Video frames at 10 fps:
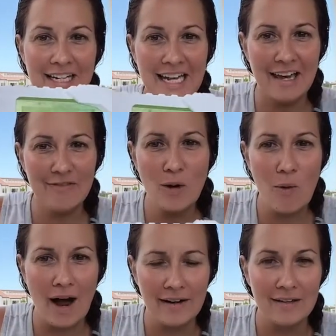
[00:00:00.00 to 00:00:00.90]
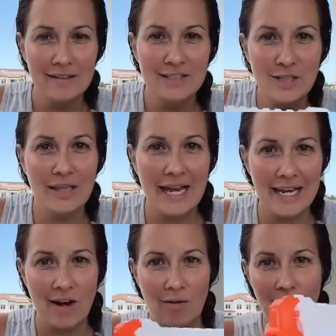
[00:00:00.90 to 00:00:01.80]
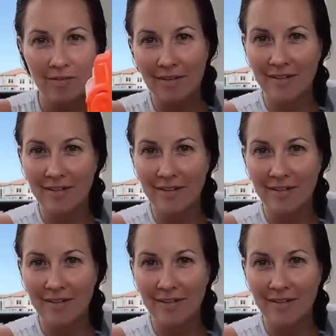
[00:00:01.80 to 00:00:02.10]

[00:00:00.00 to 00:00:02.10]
give the water to the ego.